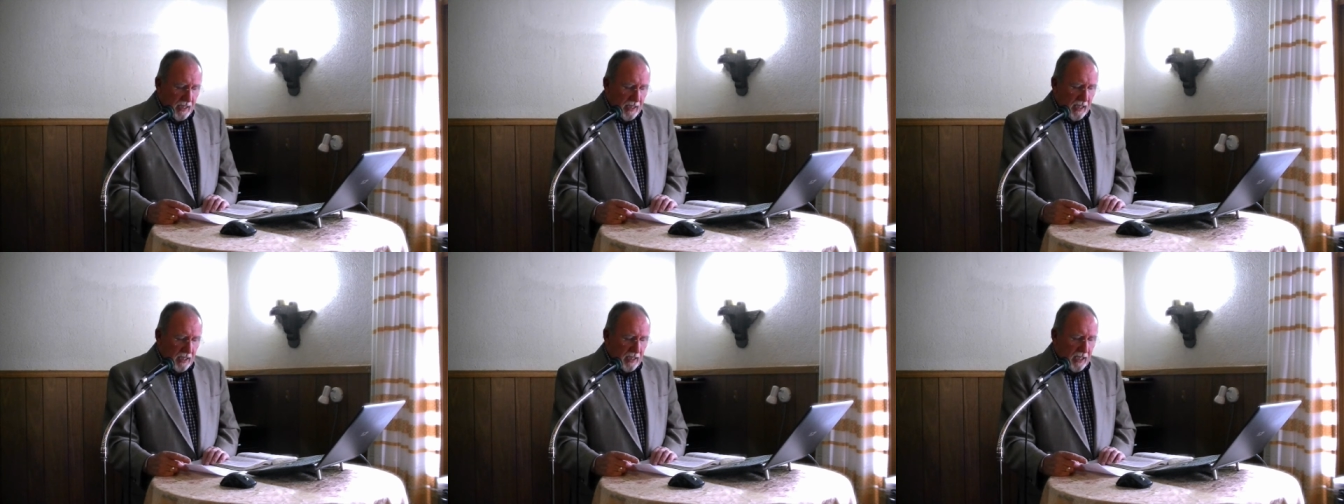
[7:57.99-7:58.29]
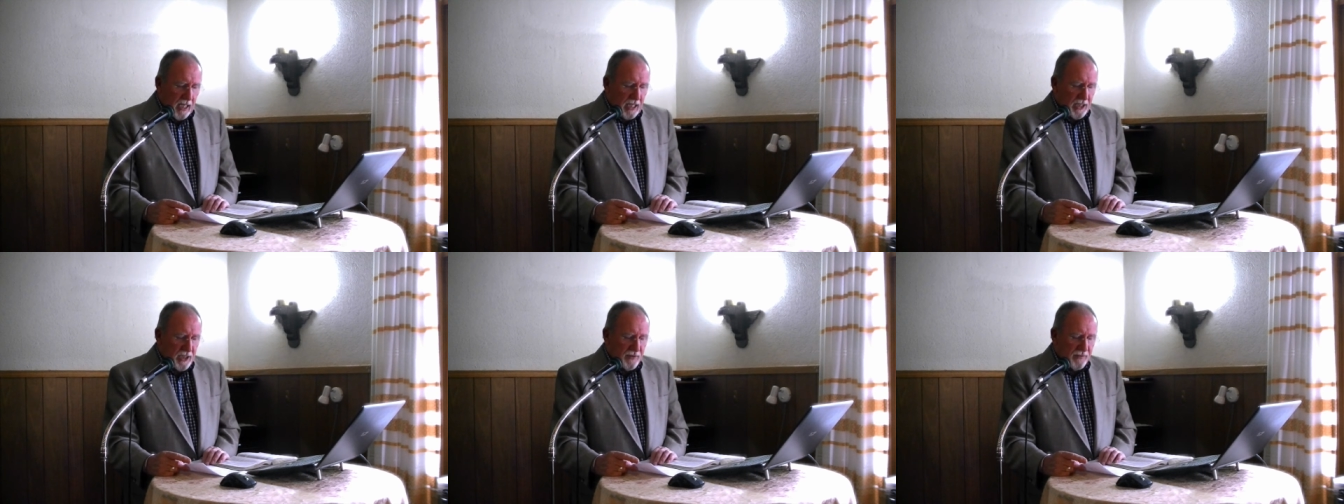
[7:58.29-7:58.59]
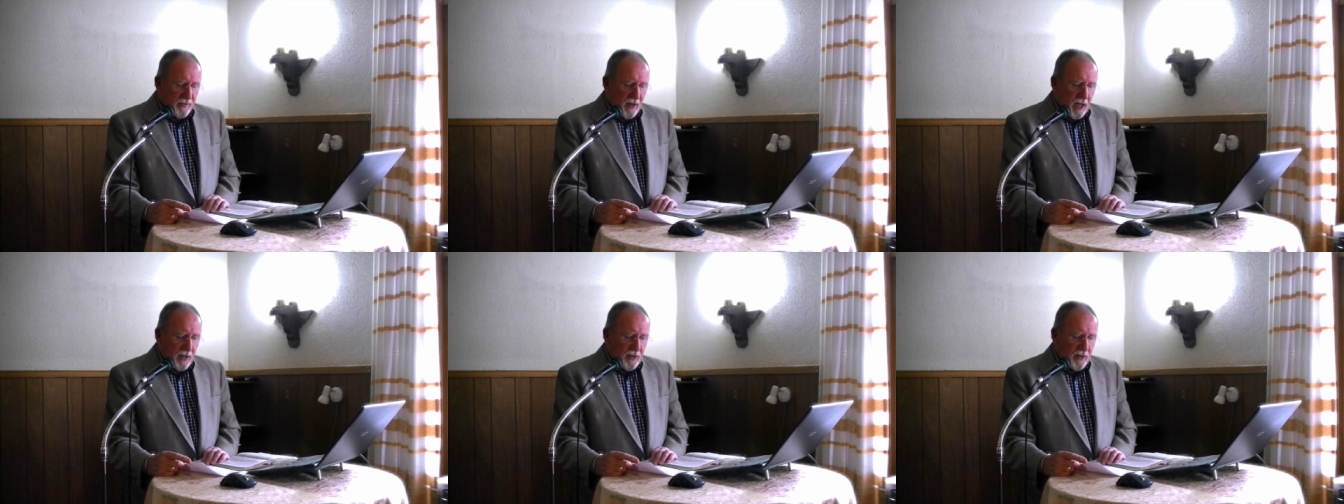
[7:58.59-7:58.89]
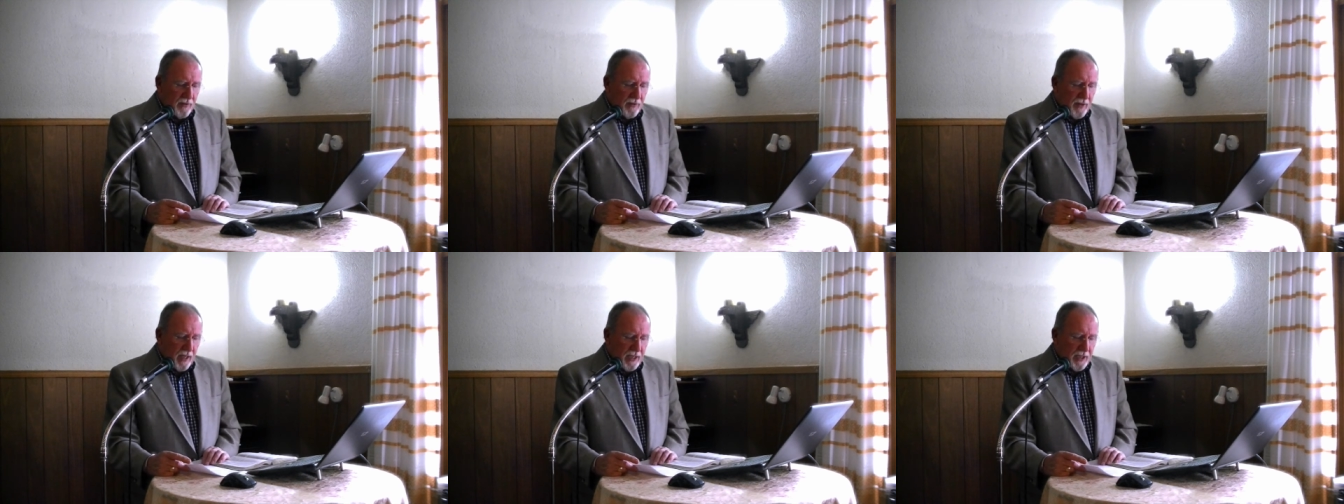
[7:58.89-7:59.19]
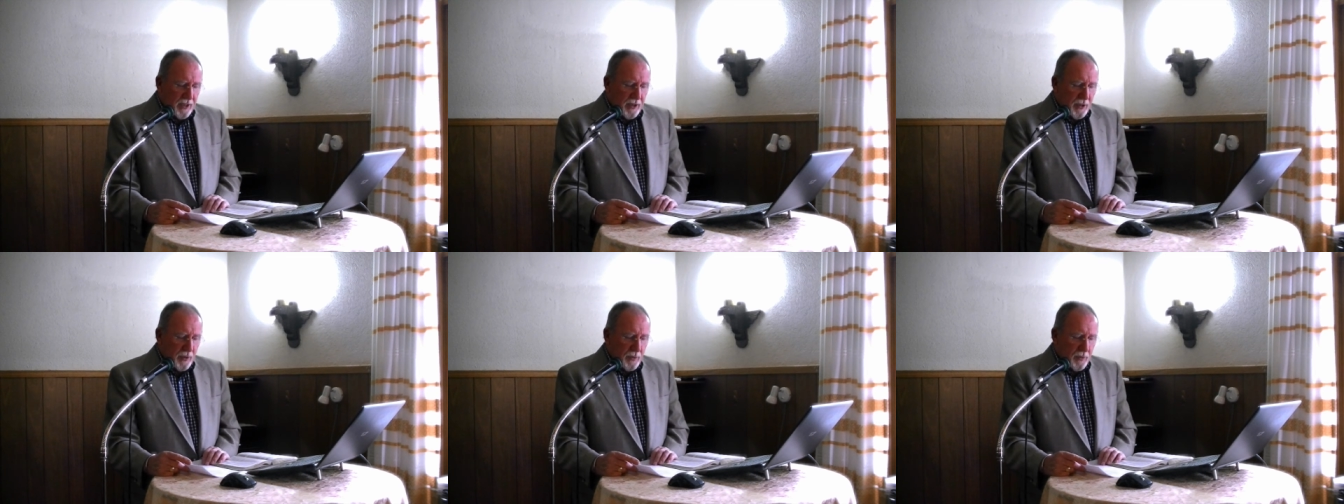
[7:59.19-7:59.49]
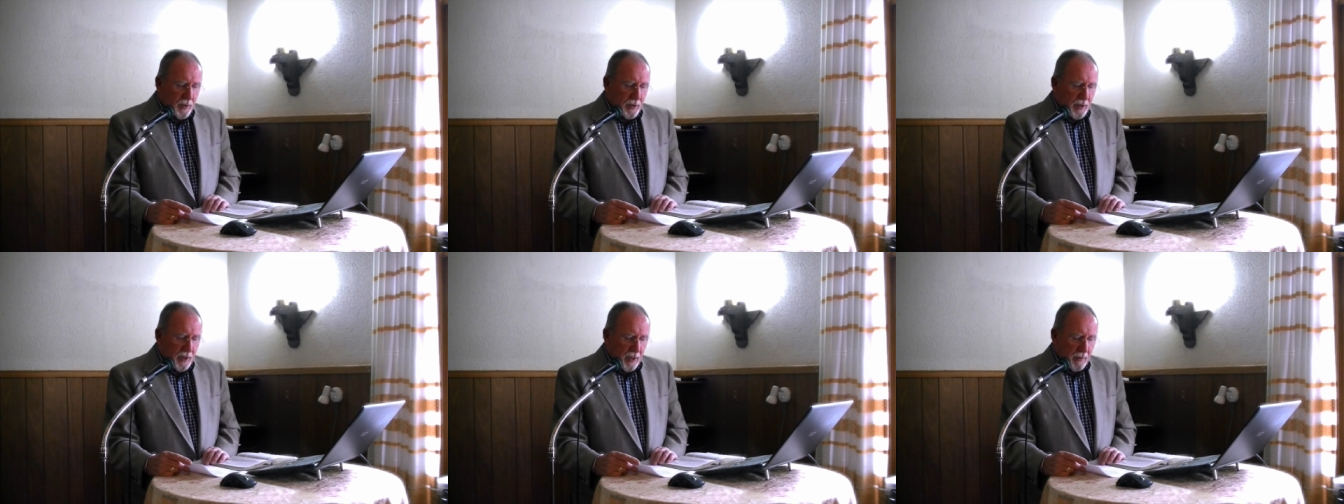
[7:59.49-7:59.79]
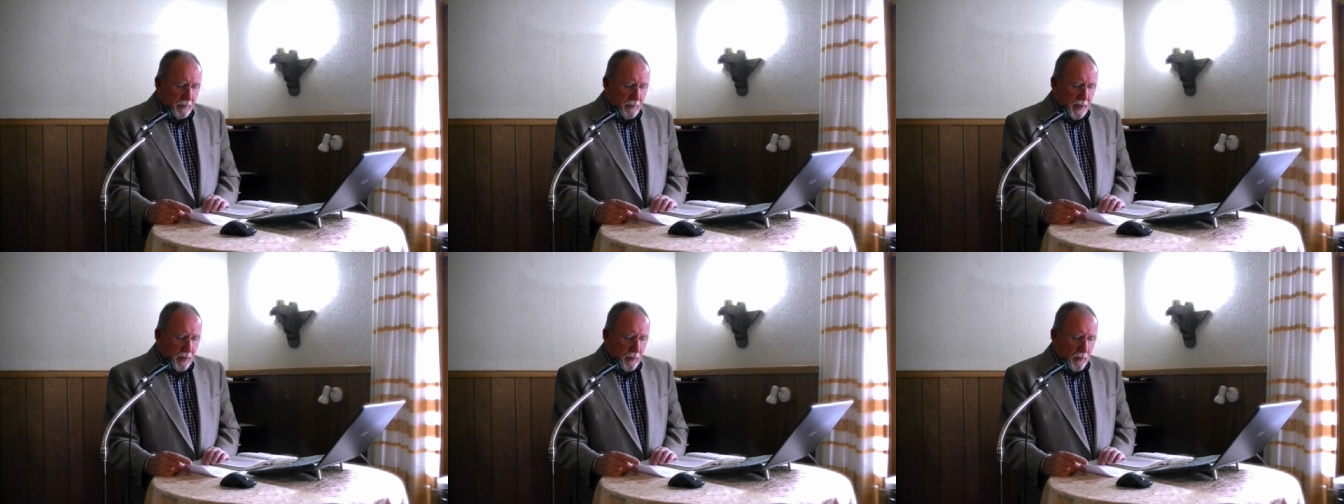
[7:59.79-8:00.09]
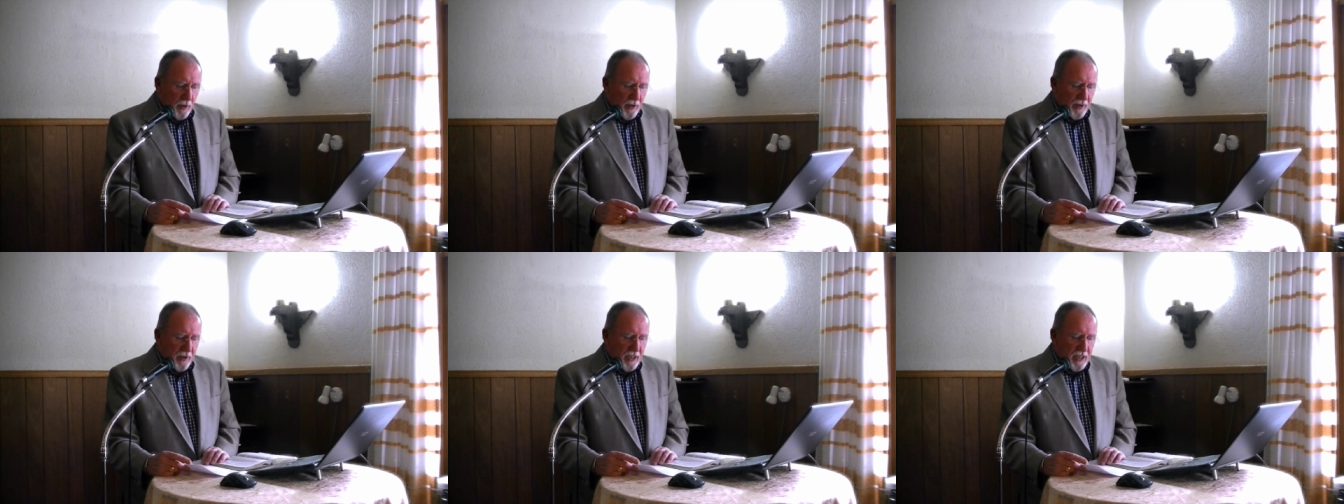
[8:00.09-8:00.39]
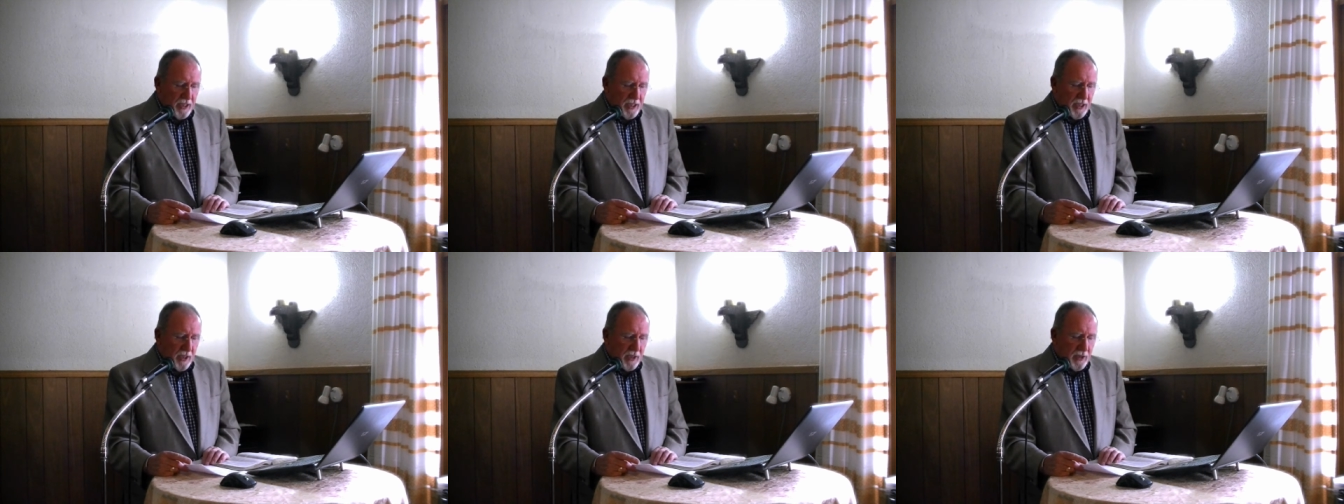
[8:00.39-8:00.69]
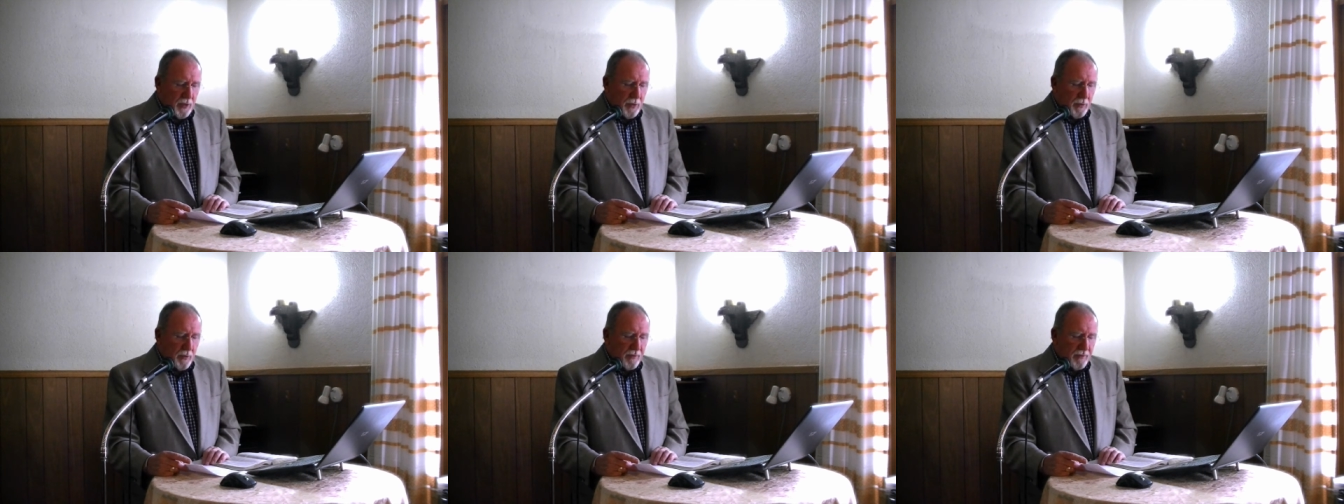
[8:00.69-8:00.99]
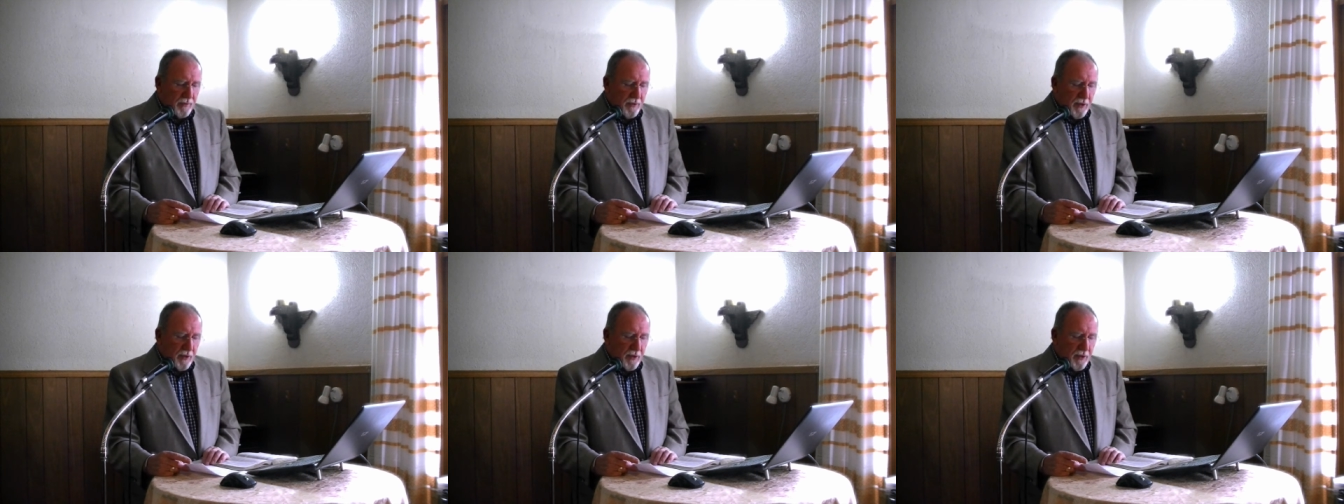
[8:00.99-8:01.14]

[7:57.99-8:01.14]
And ask, Father, that you would uh, be with us, that you would